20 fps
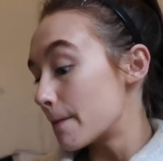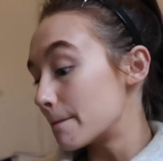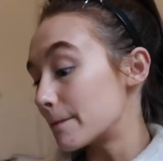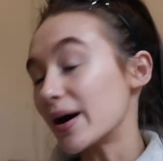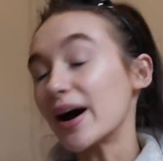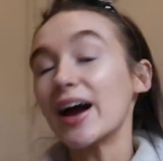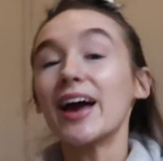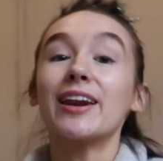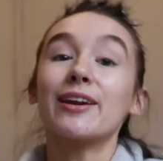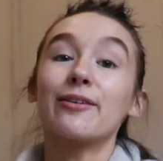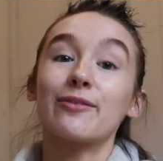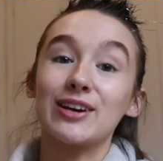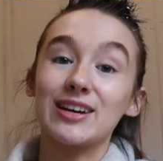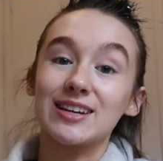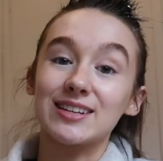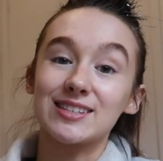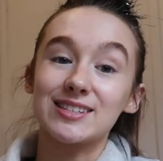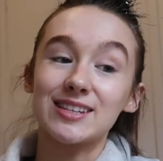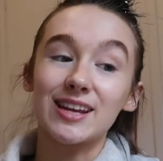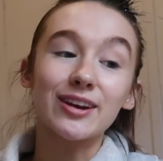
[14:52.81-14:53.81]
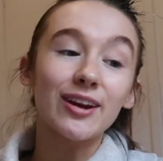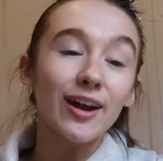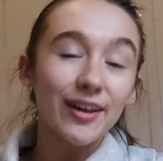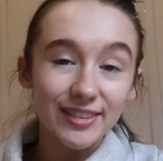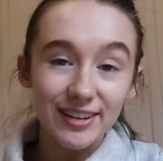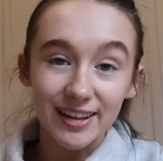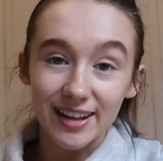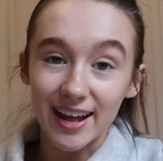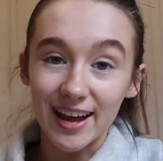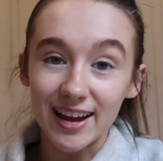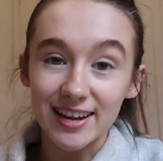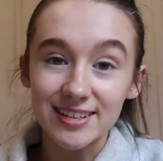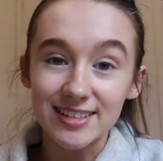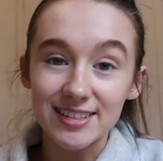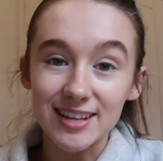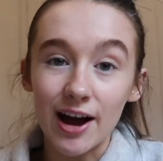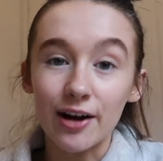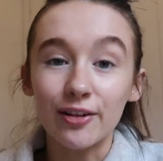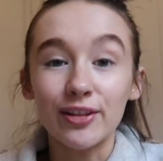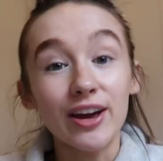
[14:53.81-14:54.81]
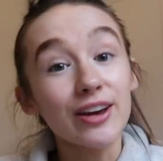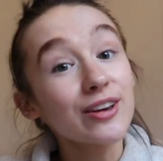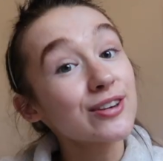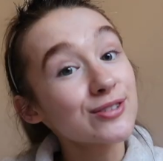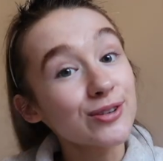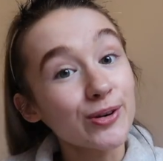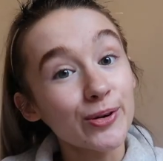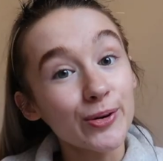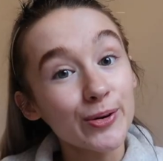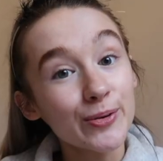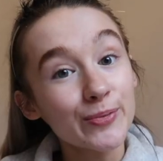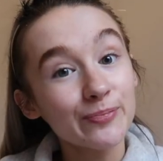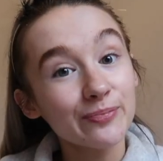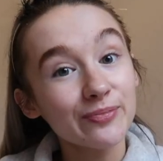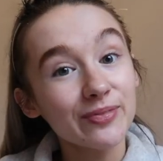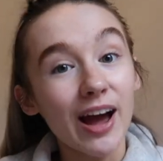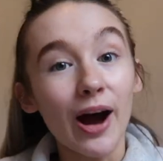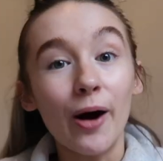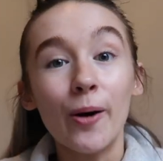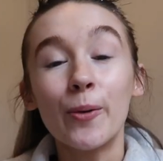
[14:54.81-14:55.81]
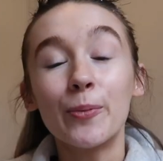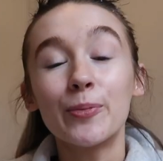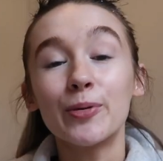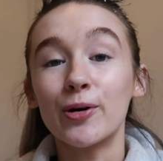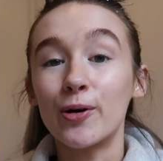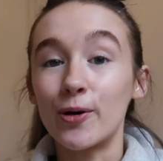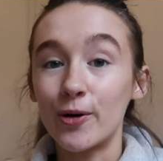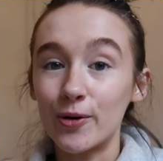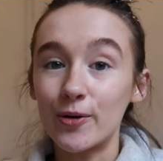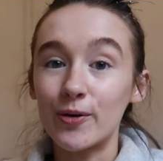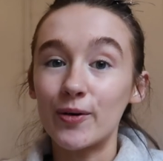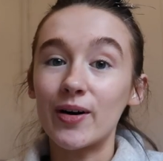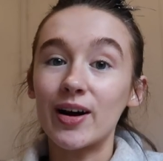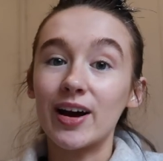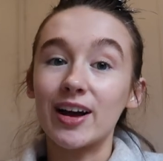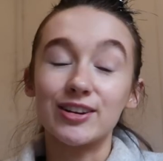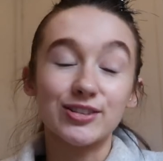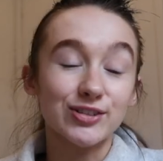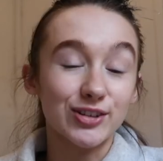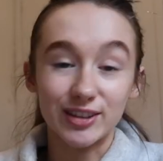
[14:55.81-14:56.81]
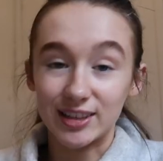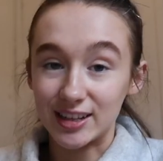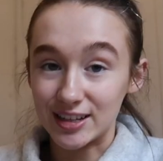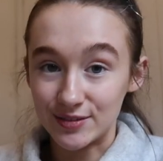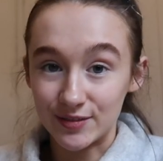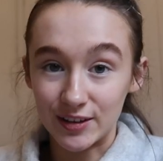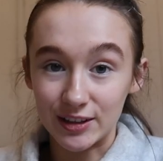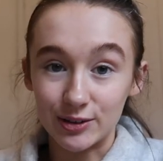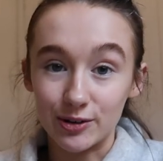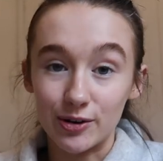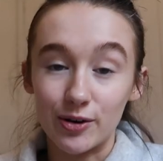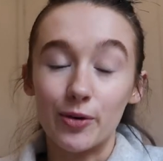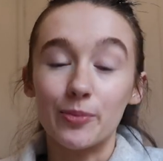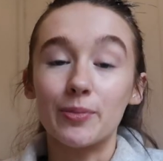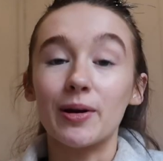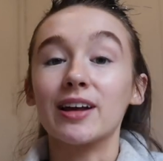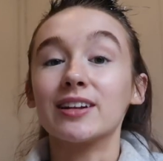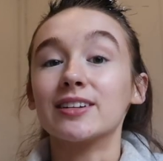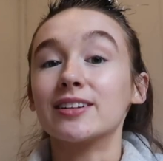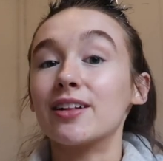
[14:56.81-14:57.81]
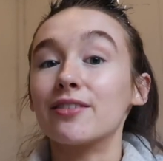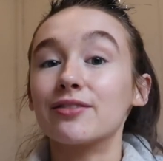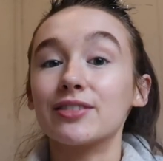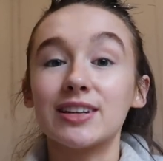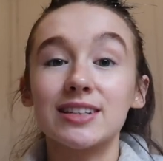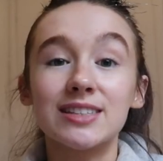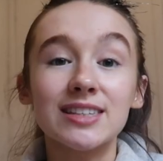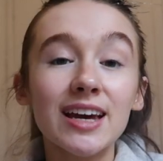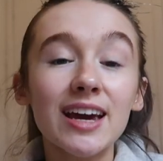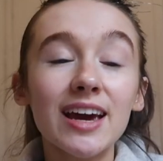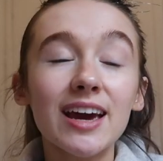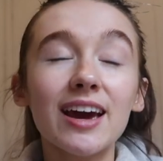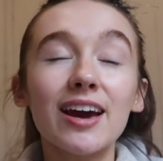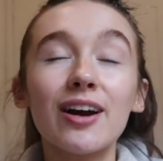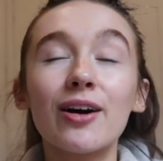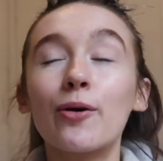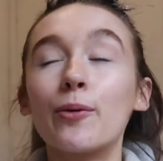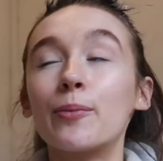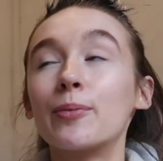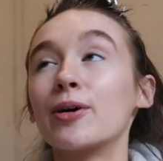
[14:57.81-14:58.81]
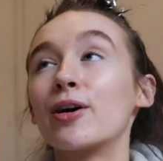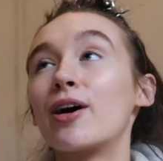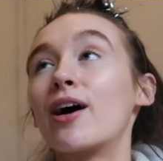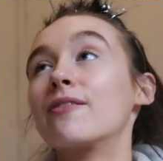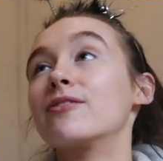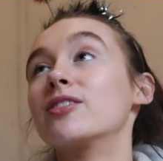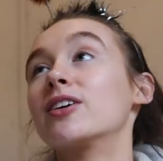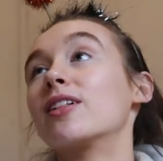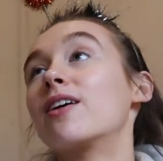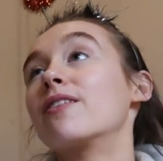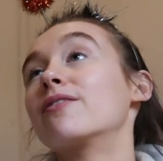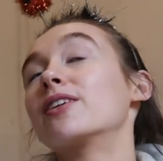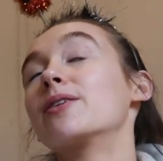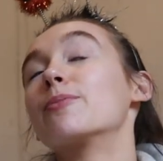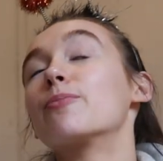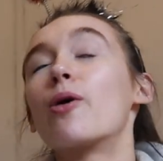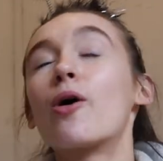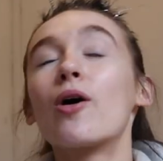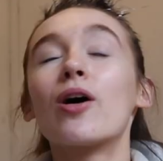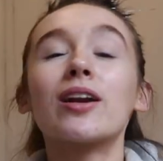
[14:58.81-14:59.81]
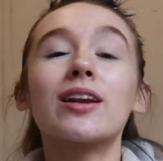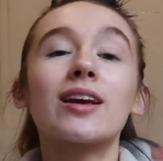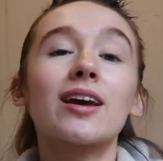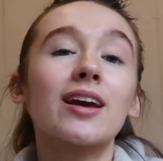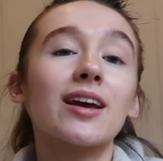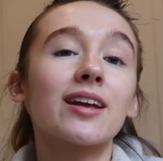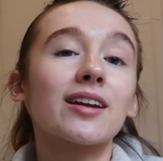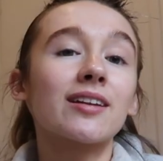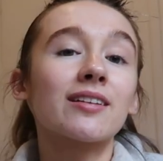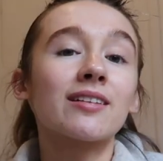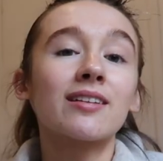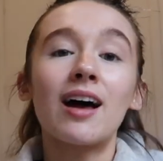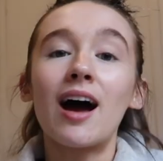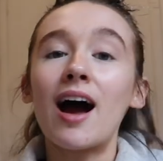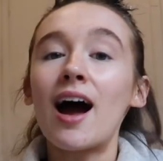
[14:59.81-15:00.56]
But anyways, nonetheless, I'll let you go. I hope you all enjoyed this video. I hope you had a lovely day. Hope you're having a lovely morning.